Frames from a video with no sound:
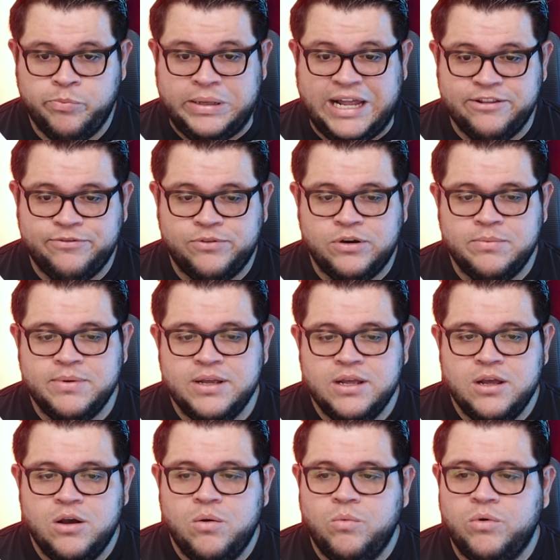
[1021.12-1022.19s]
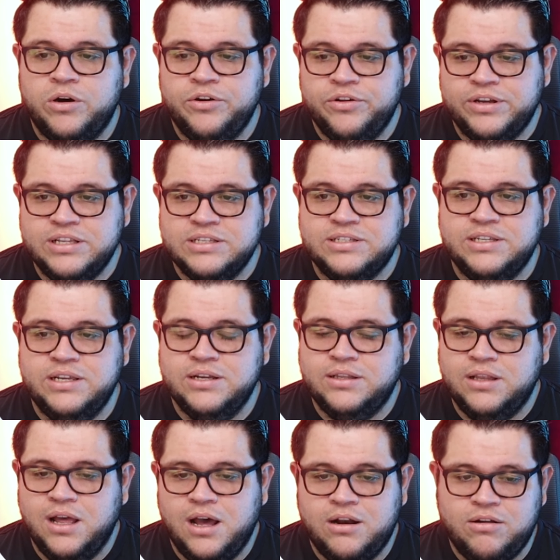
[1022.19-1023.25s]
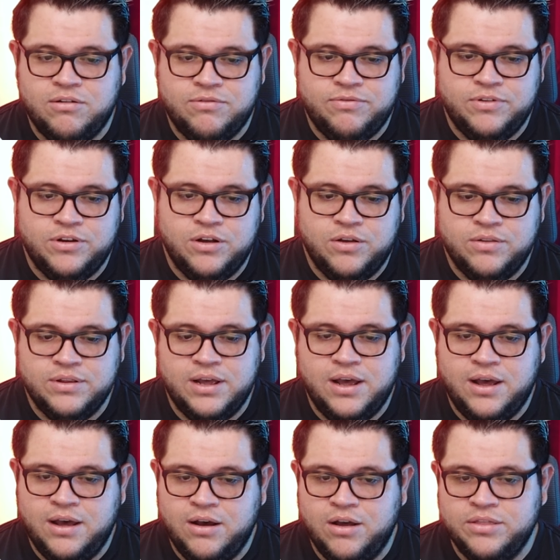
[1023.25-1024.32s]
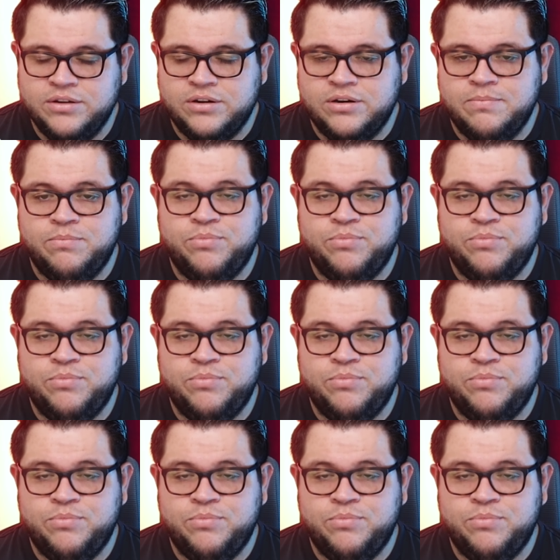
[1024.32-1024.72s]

platform where you can see a lot of other